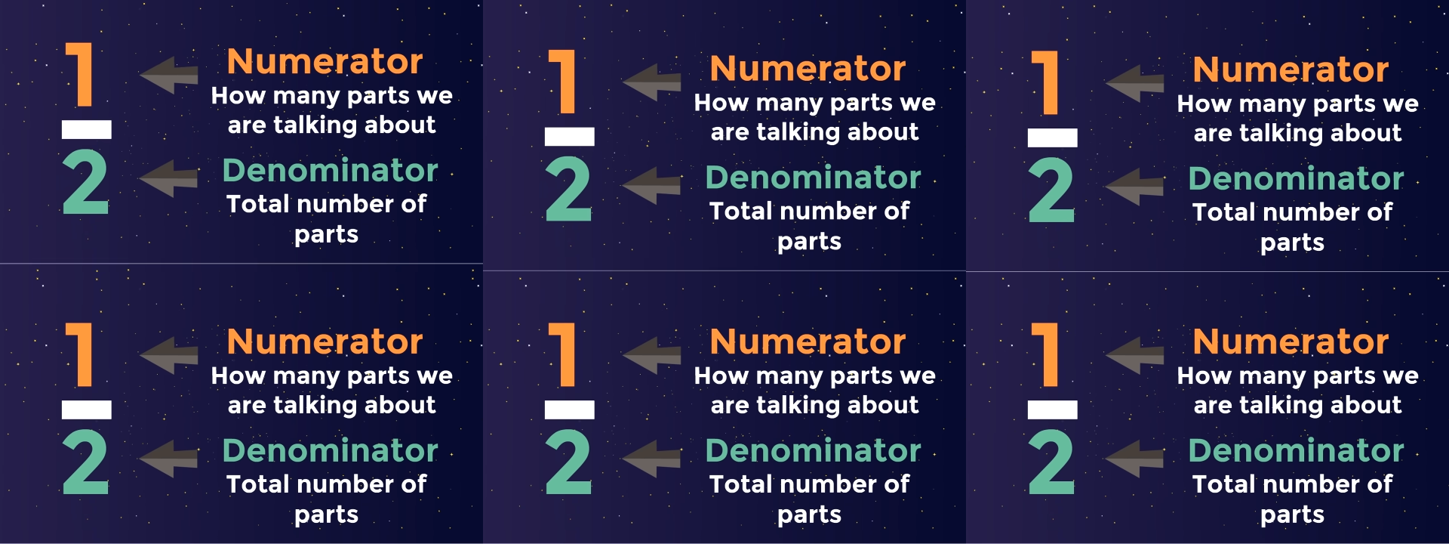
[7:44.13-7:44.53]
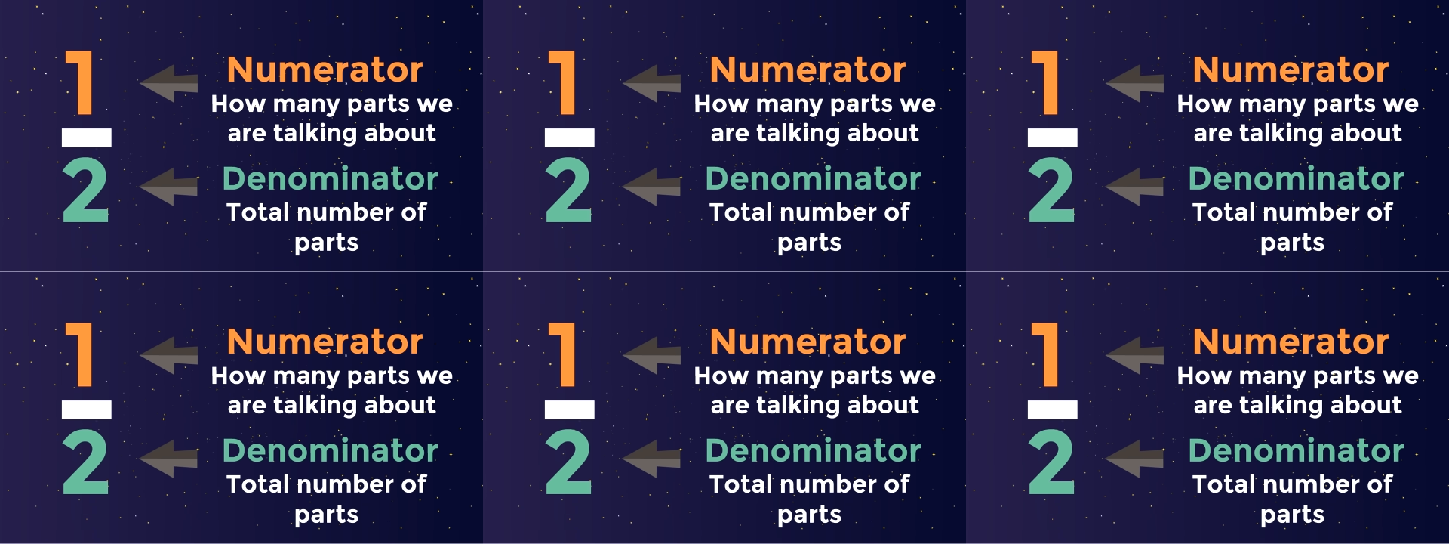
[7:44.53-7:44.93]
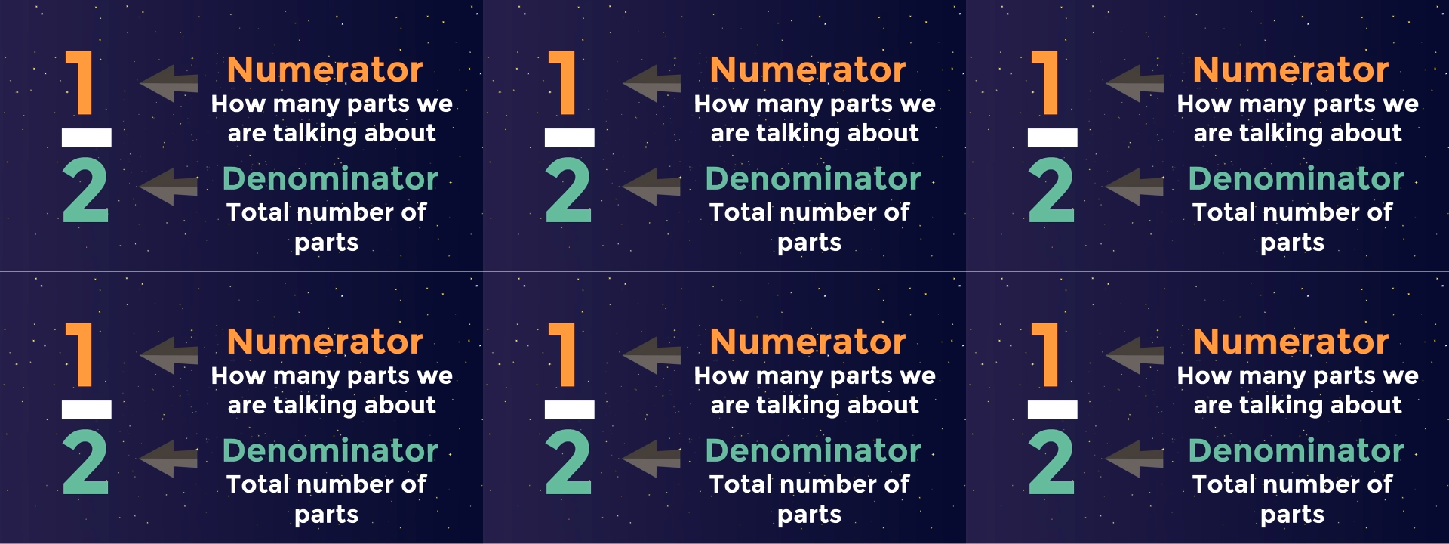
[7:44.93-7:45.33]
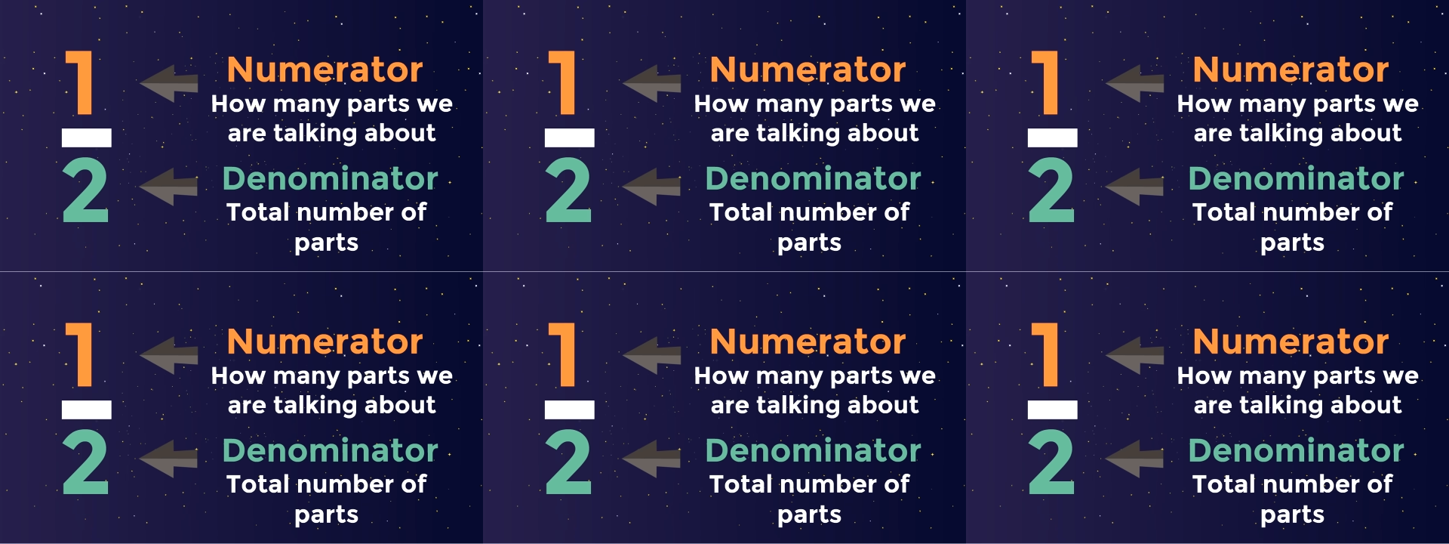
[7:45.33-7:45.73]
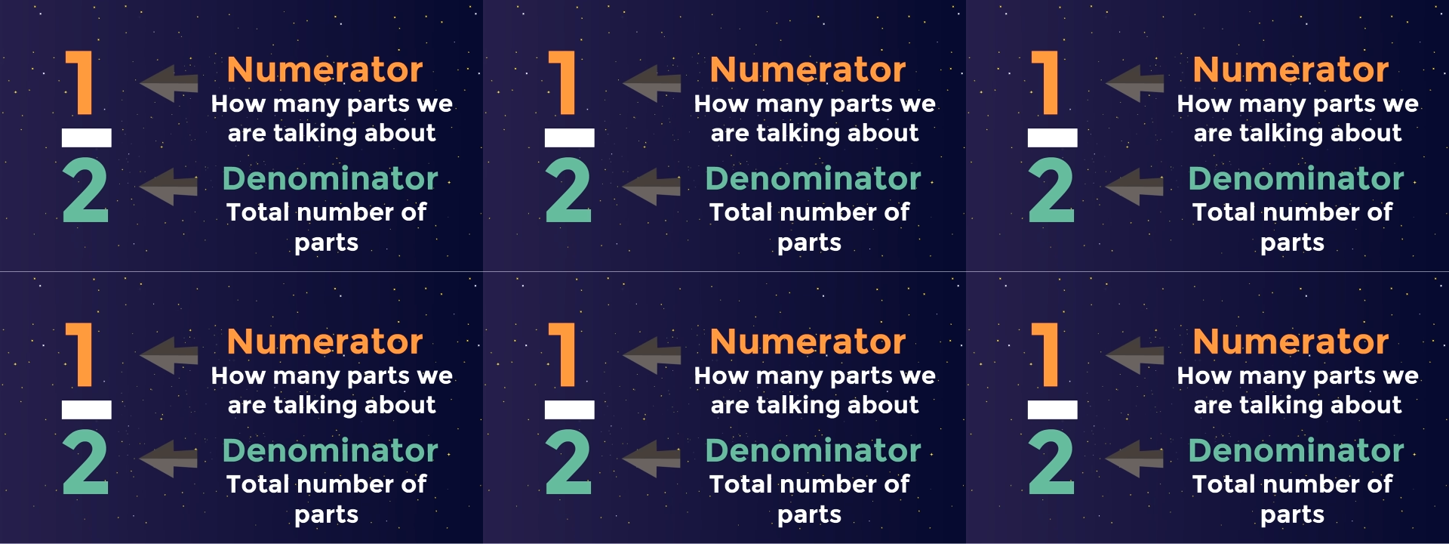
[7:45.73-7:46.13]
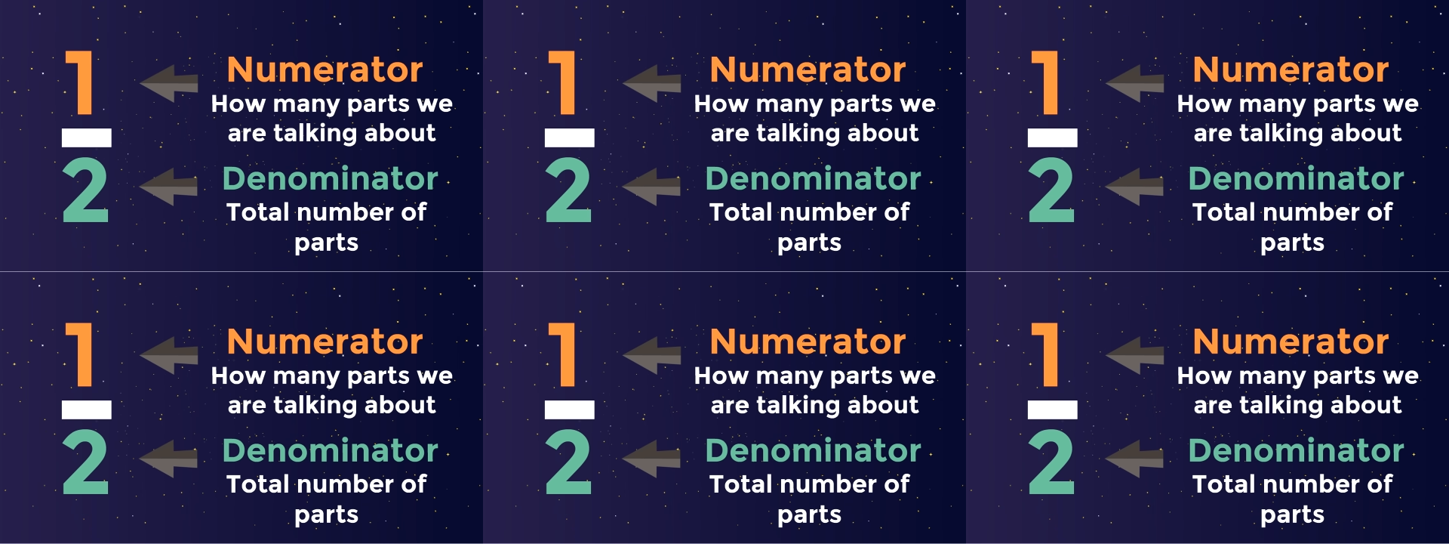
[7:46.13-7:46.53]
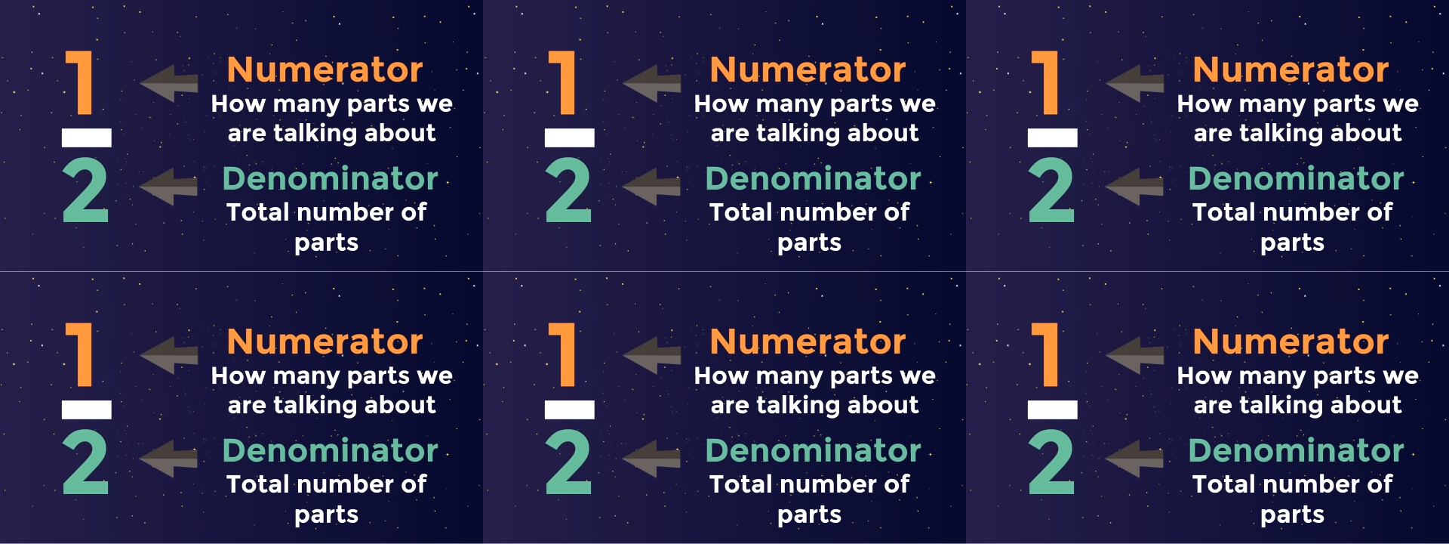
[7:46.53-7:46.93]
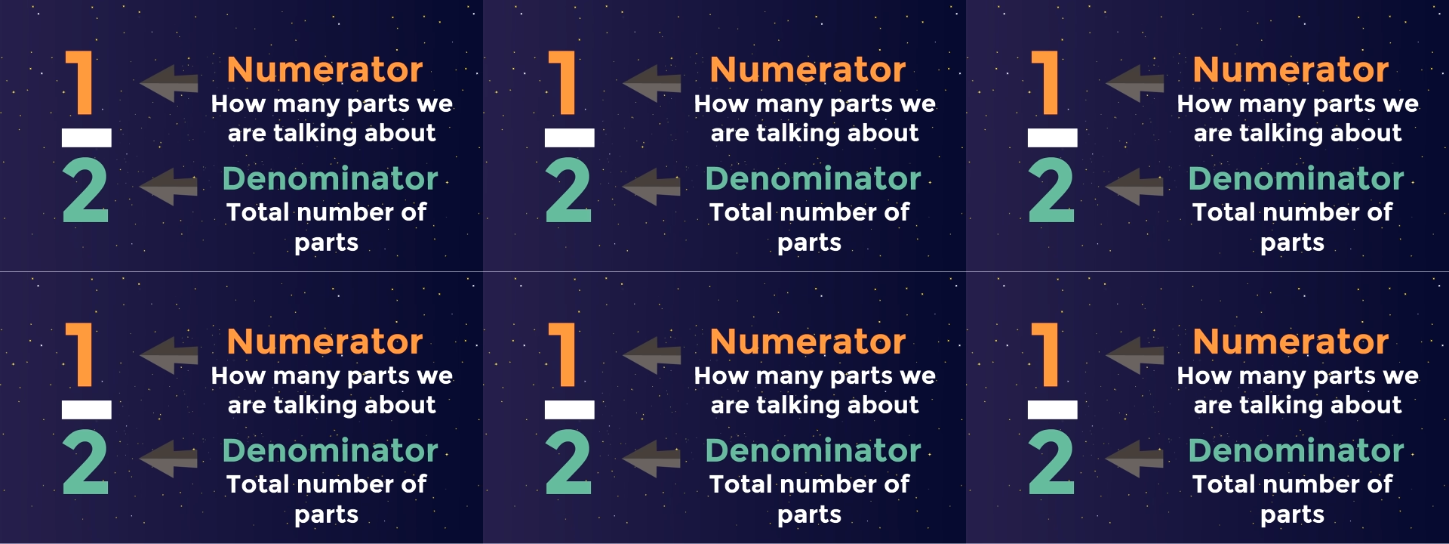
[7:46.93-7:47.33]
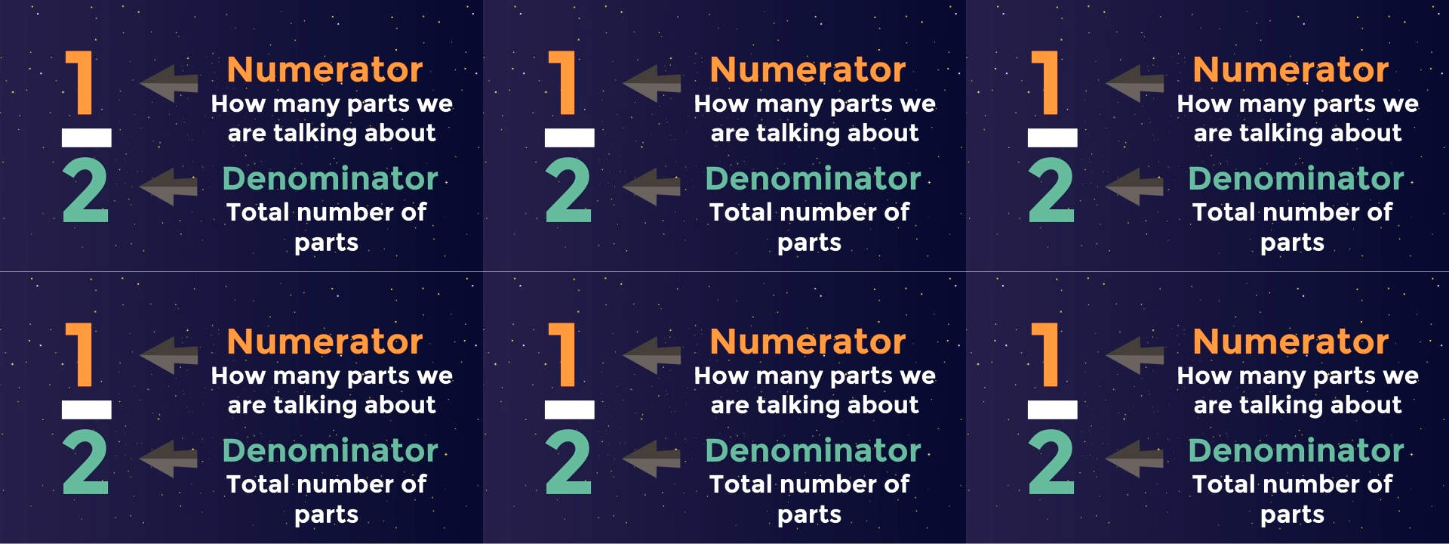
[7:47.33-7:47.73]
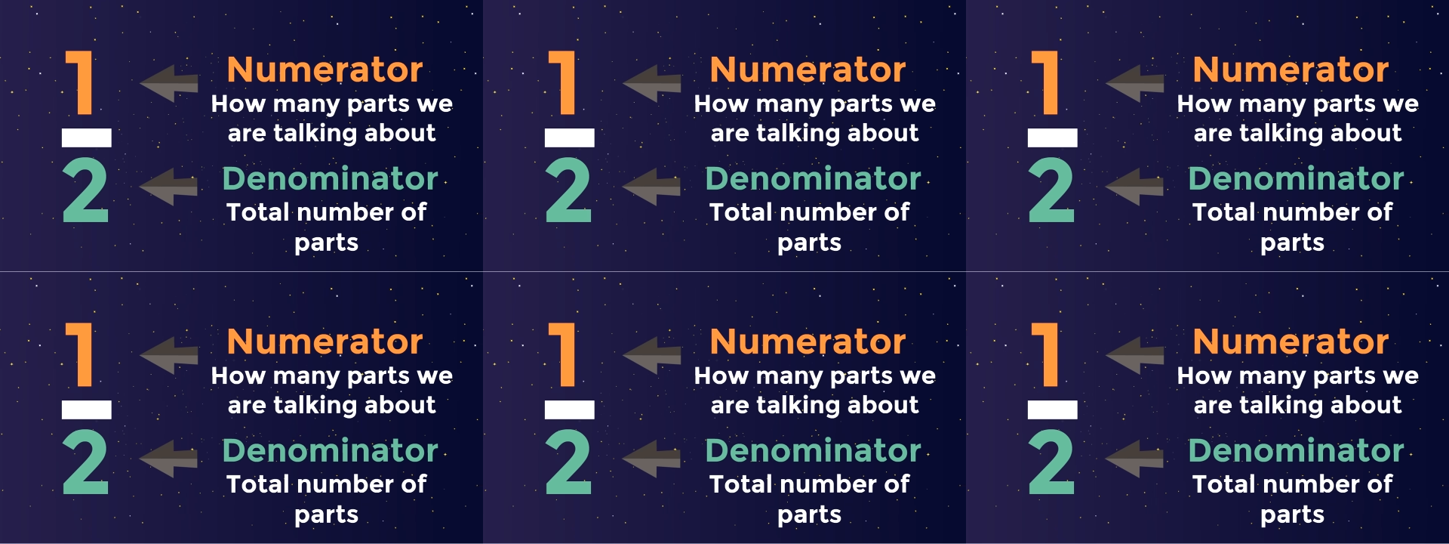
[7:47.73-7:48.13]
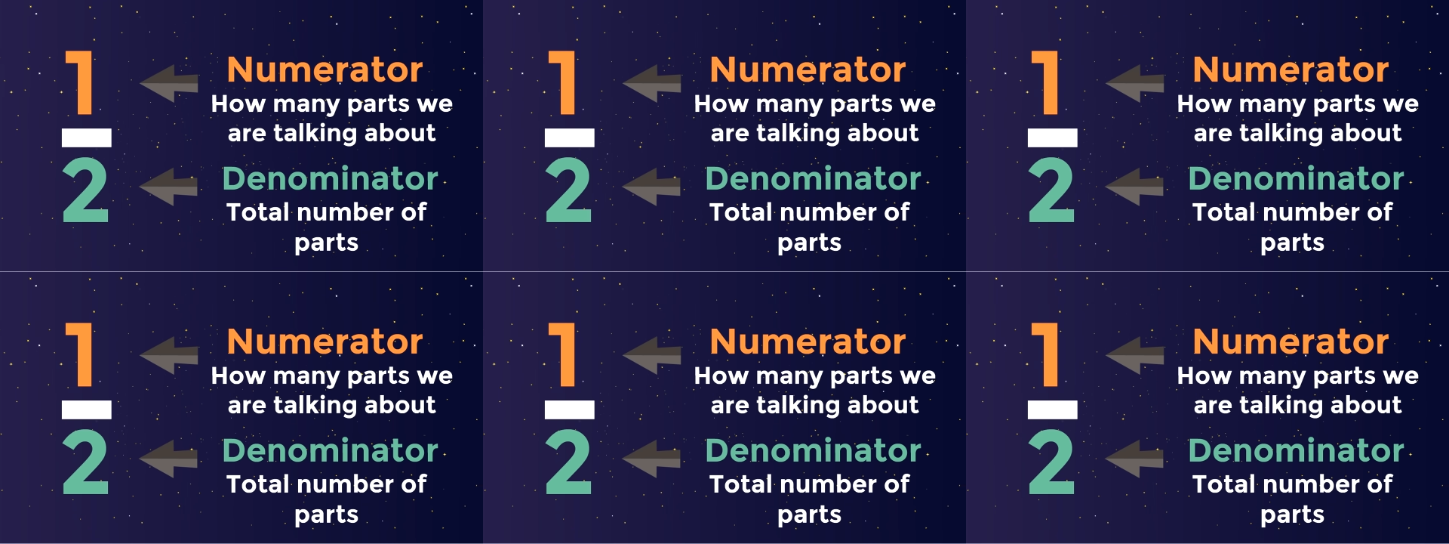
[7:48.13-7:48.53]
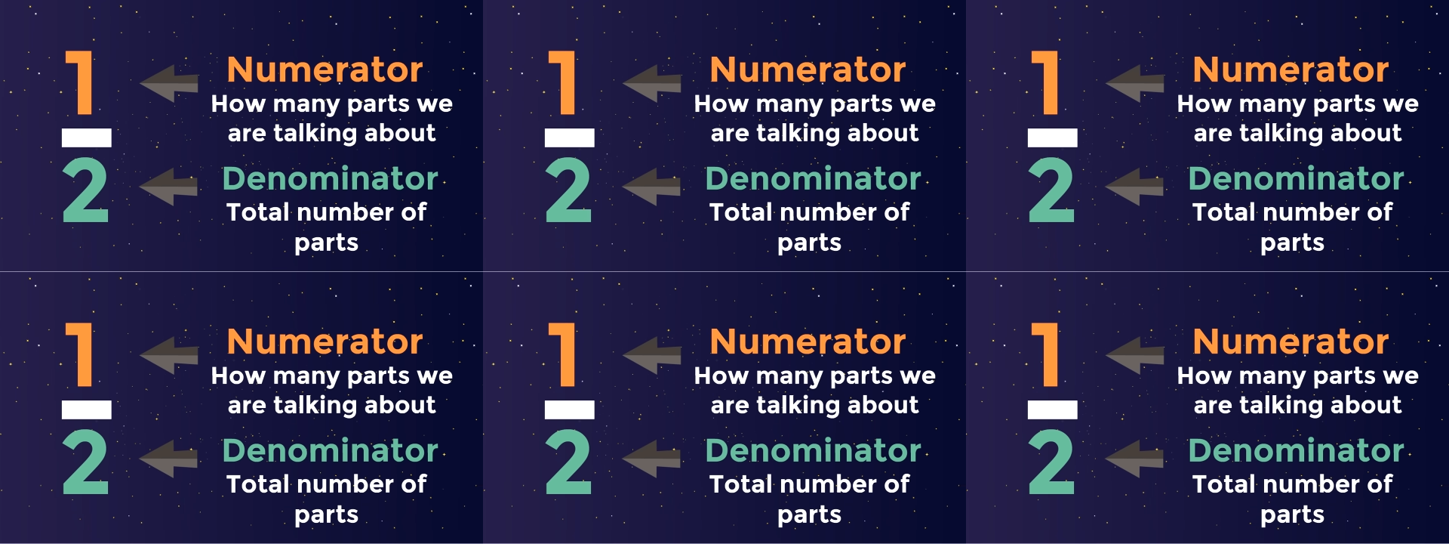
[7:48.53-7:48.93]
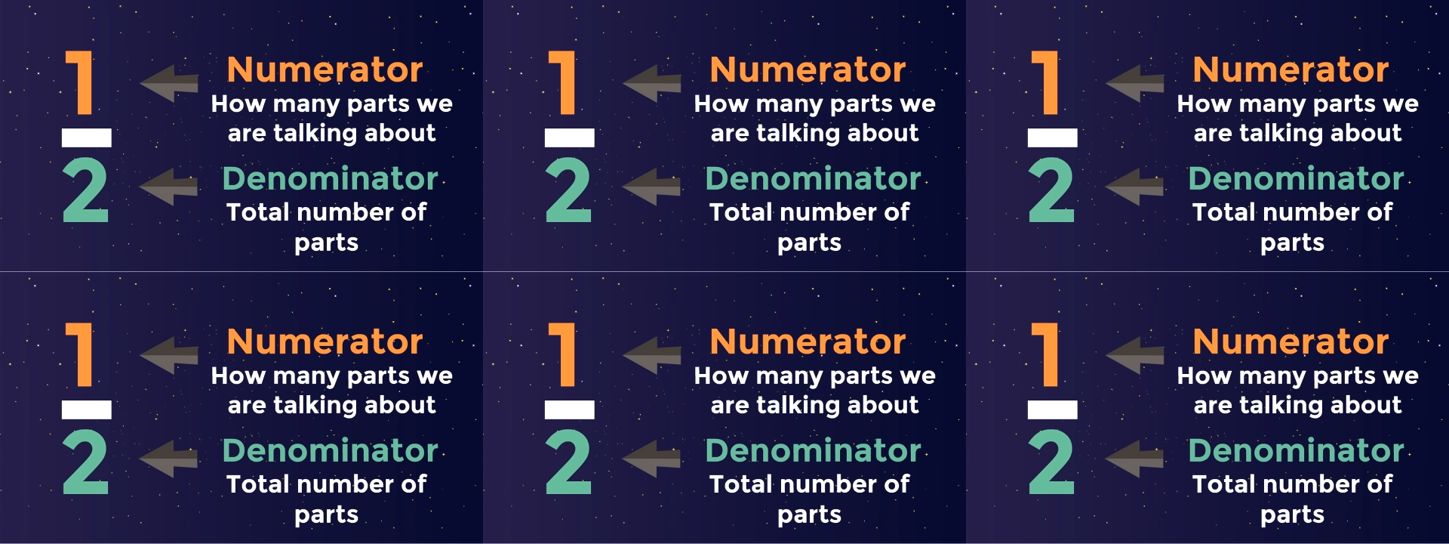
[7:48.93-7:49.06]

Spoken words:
No face is visible, so there are no lips to read.